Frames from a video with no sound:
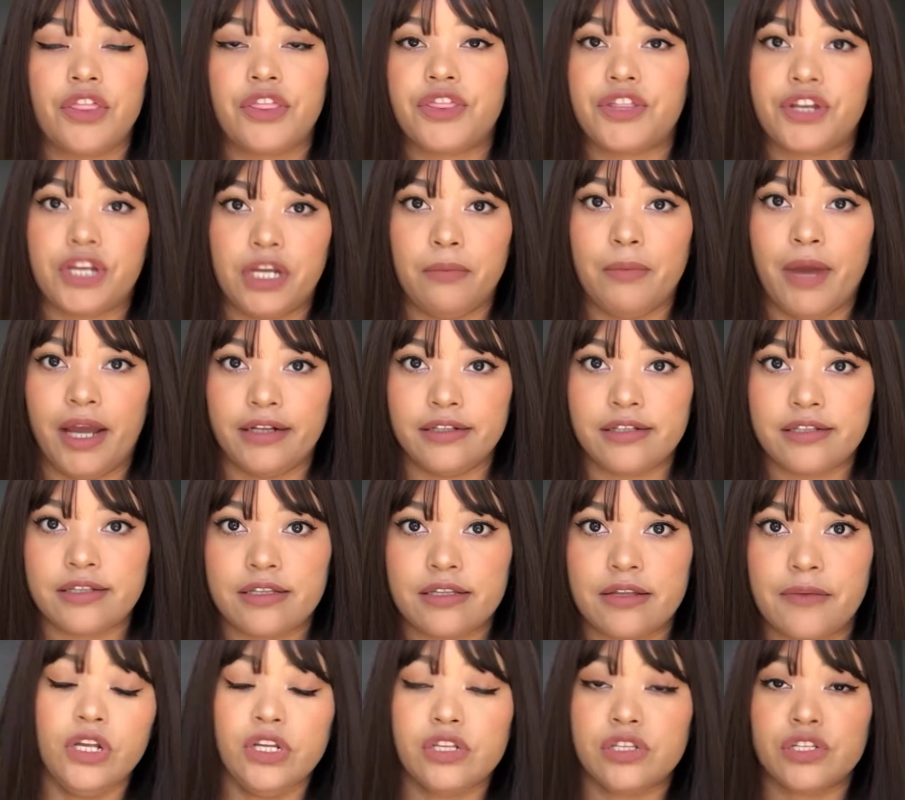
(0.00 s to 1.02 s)
three
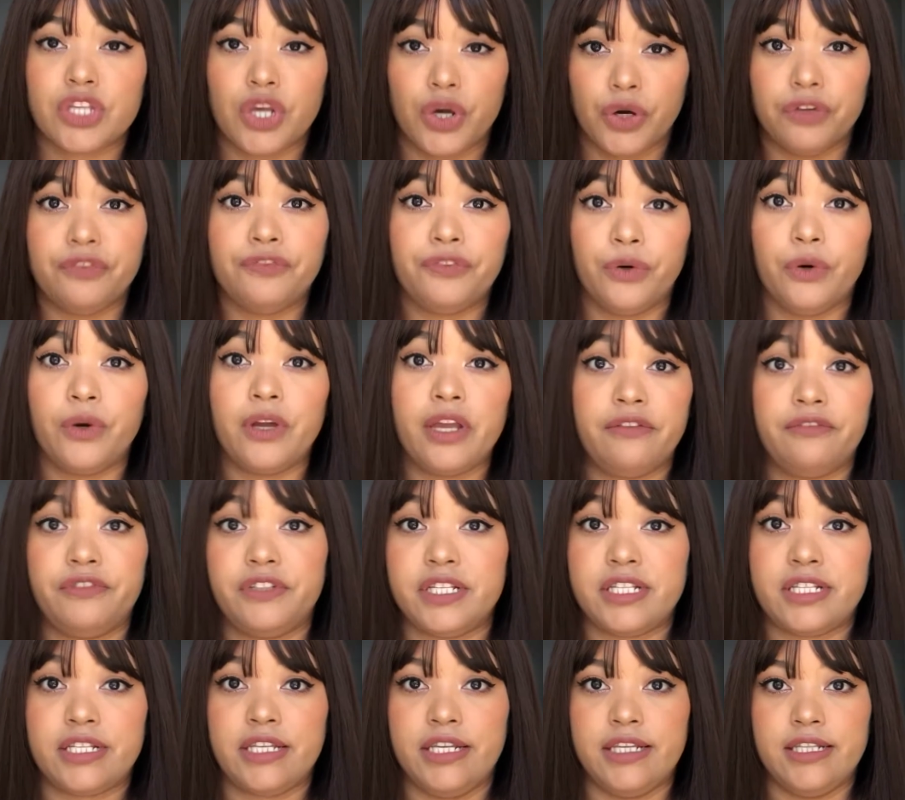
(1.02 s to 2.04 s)
months so for
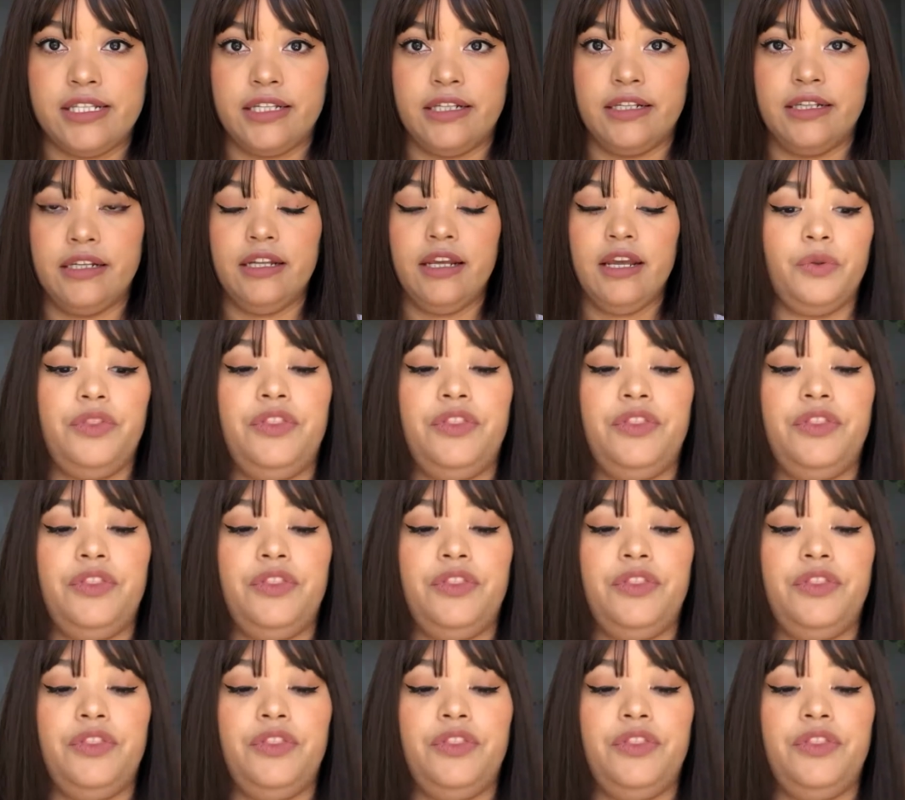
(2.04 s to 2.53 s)
every season